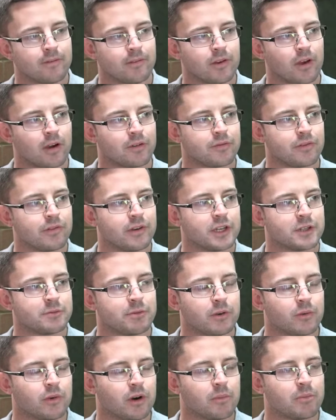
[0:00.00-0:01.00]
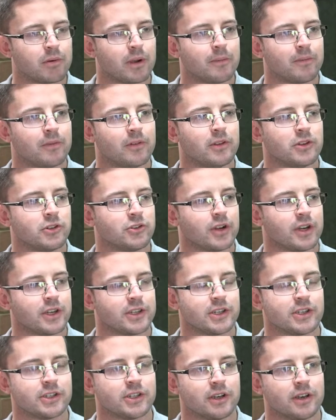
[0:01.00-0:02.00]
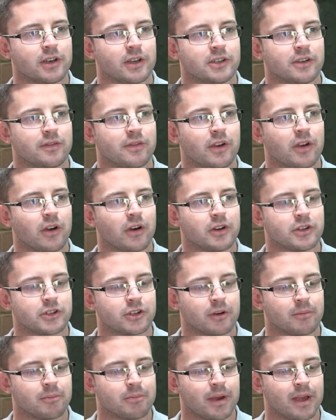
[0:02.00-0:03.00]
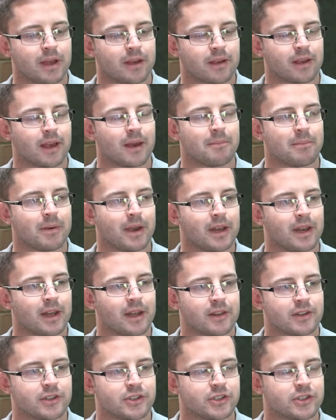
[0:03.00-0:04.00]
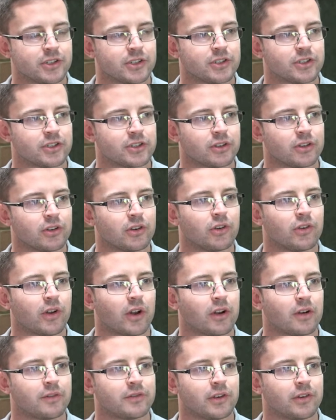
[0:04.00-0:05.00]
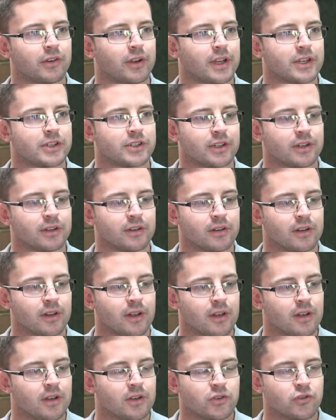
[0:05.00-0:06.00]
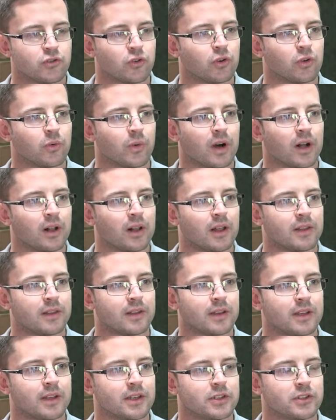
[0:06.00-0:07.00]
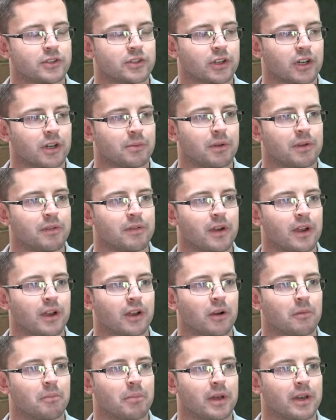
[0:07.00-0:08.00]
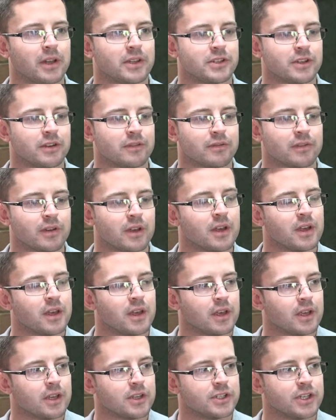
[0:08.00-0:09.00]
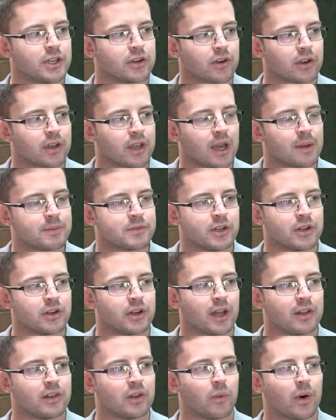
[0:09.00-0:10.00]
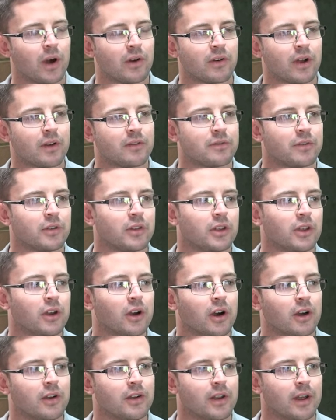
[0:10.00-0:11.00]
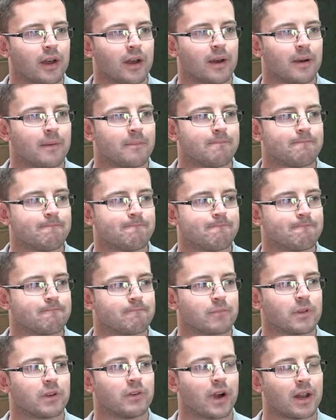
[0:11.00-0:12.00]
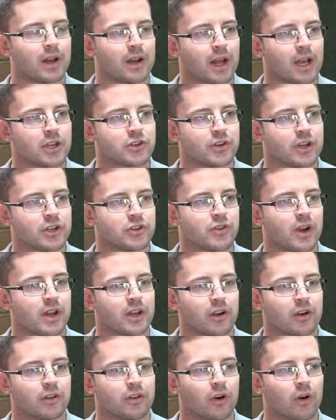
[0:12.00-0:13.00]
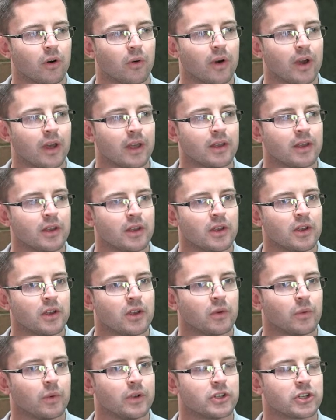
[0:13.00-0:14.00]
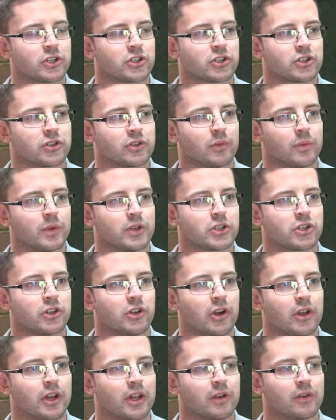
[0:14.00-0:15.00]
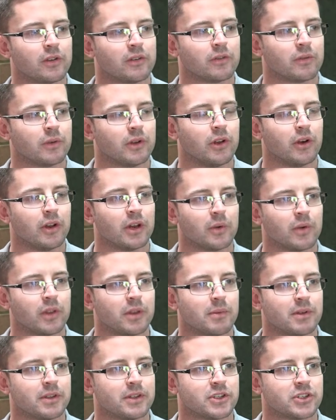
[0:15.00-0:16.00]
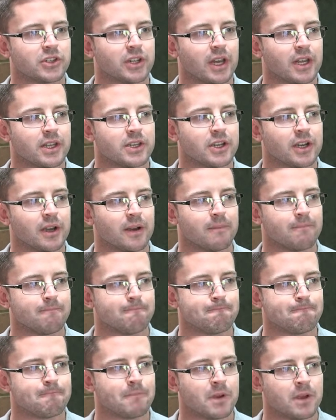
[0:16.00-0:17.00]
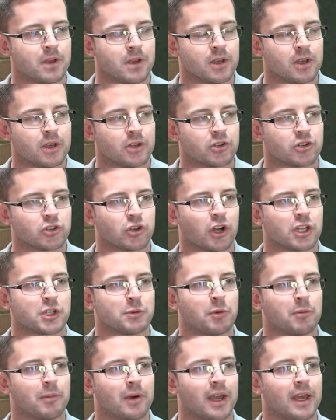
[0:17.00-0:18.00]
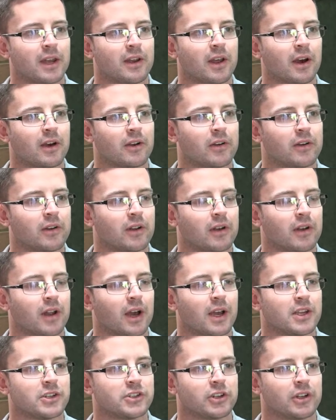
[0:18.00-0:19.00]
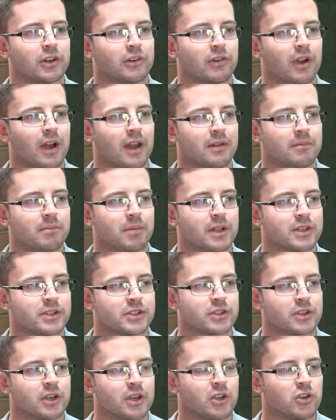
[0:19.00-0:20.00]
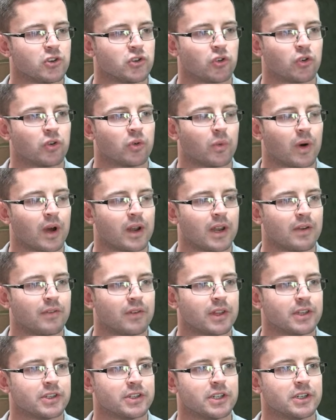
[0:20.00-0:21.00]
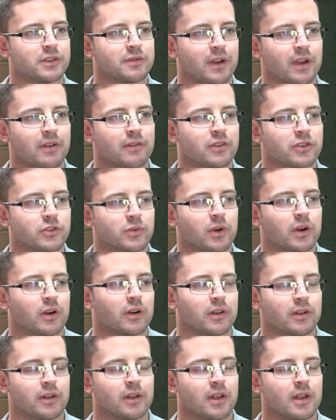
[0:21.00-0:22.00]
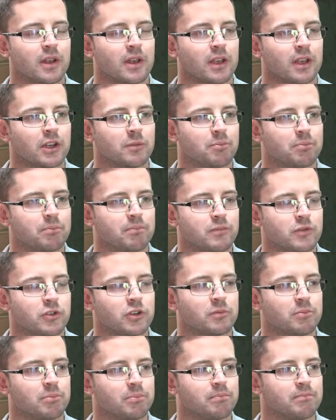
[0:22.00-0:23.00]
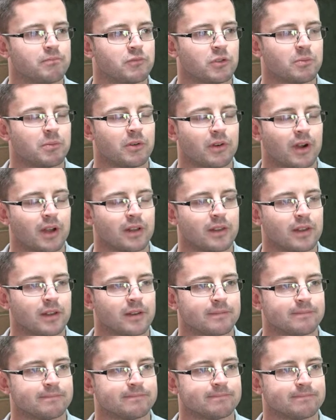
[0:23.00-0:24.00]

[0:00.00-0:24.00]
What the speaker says: Yeah, Farik's been well prepped for this race. He's a very honest campaigner. This is his third run after rest and drawn well. I think he's going to be very competitive. Secret Captain had the one run for the yard. He ran a nice race, running on the whole way. We're learning with him at this stage. So it's hard to put my head down on how he's going to run. But drawn one, everything's in his favour as well, and he should be right there.